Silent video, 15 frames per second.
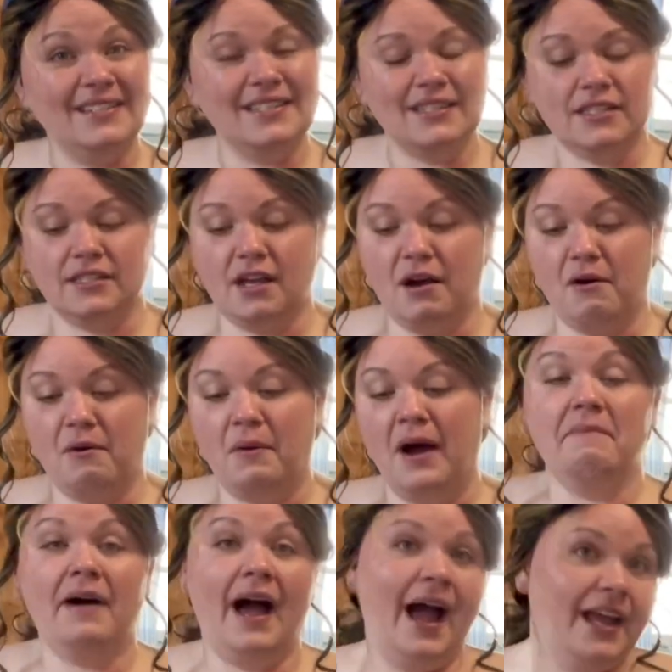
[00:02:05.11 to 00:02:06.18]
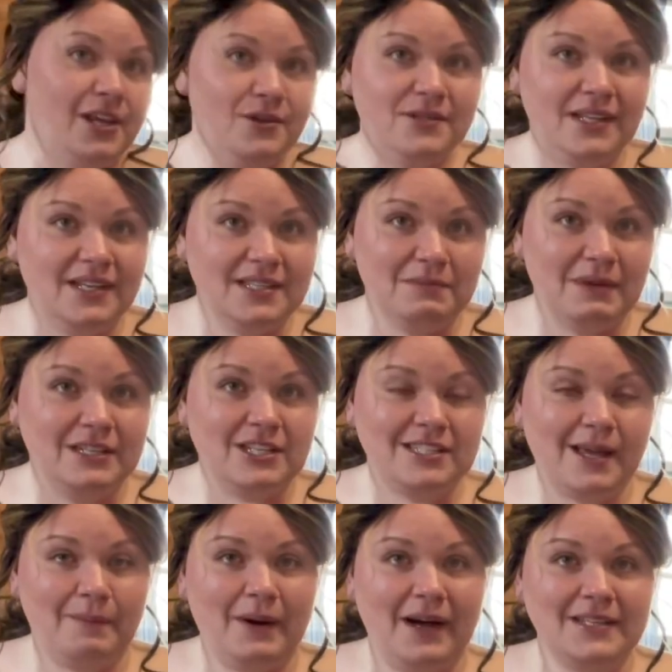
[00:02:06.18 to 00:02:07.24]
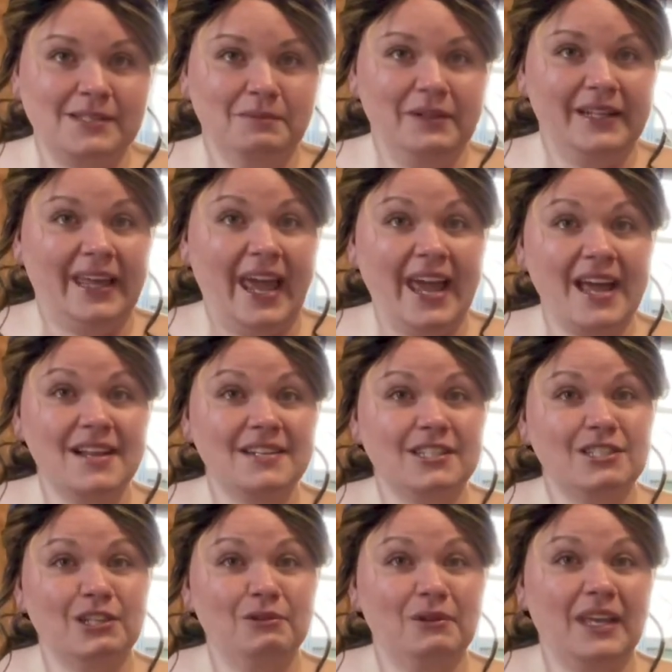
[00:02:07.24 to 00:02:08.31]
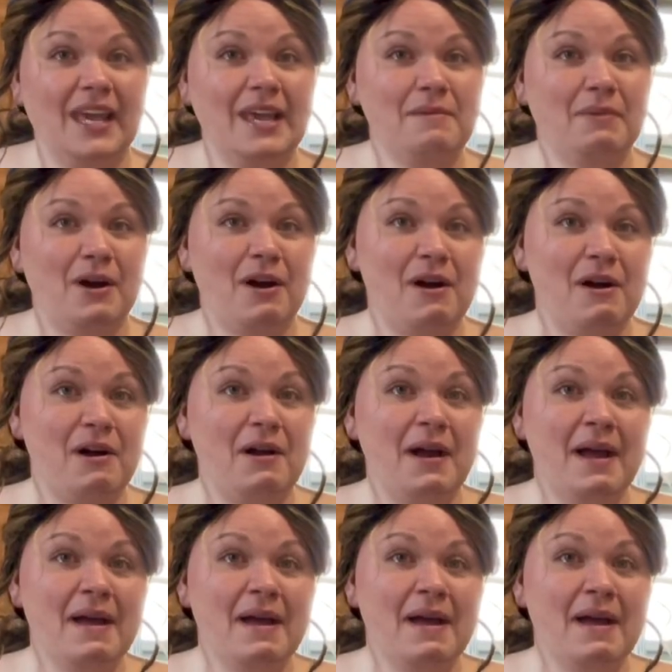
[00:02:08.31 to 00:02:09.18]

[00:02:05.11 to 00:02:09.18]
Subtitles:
So I use it as much as I possibly can to keep her